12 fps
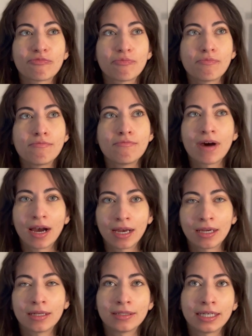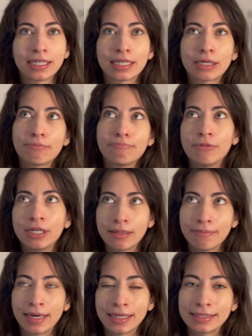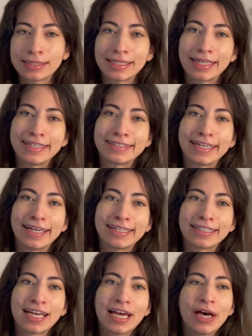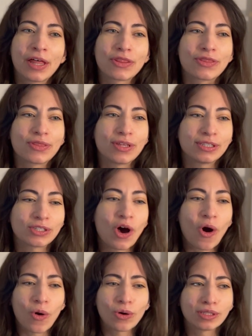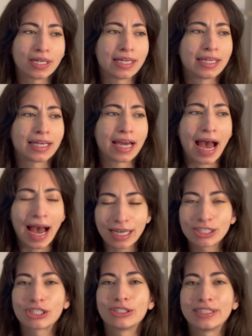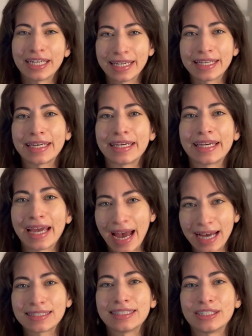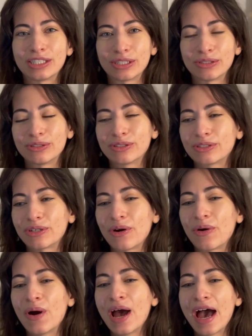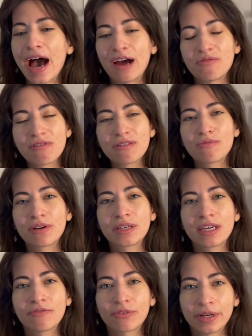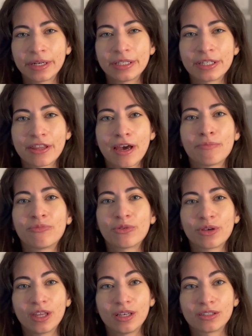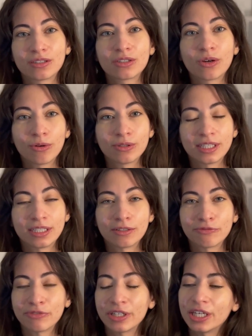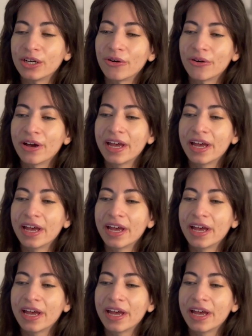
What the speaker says: money mindset and this whole action taking attitude. So I really want to give credit to them for this goal setting video.